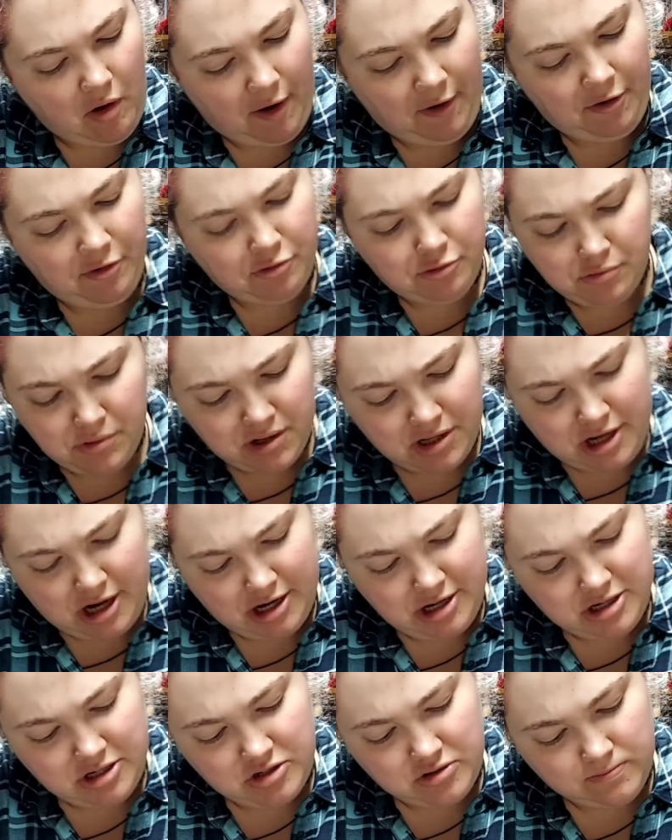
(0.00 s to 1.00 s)
I don't know what
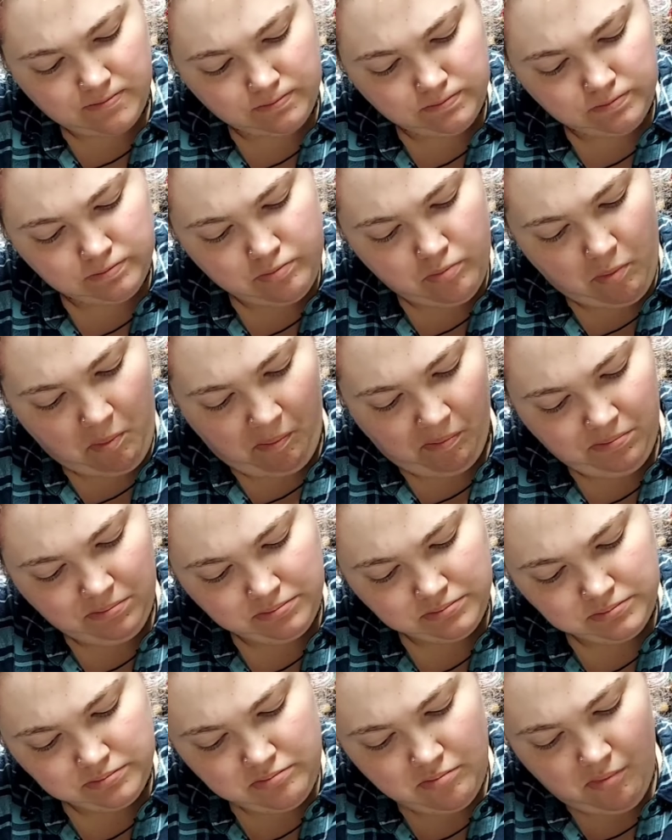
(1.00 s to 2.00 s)
that is. It
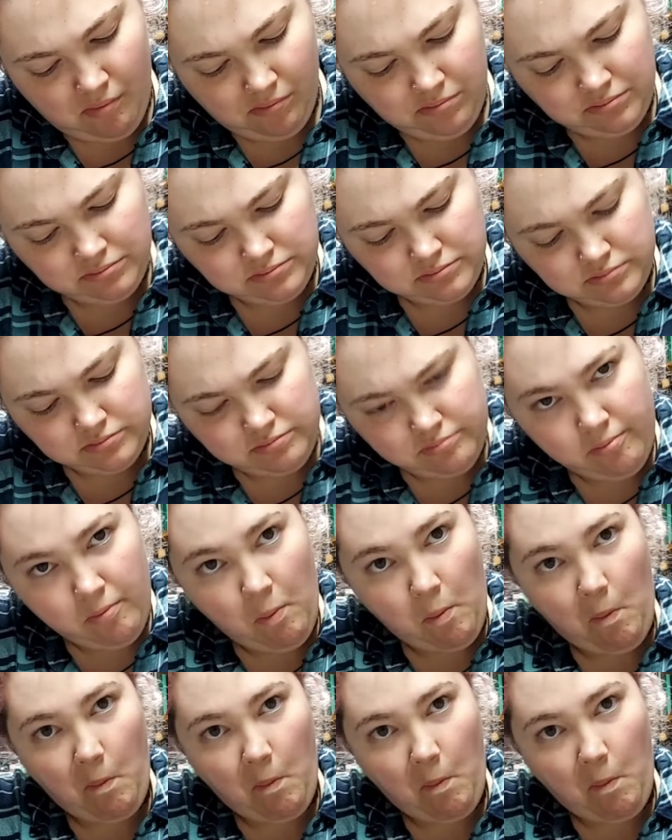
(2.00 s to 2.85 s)
tastes like shoe leather.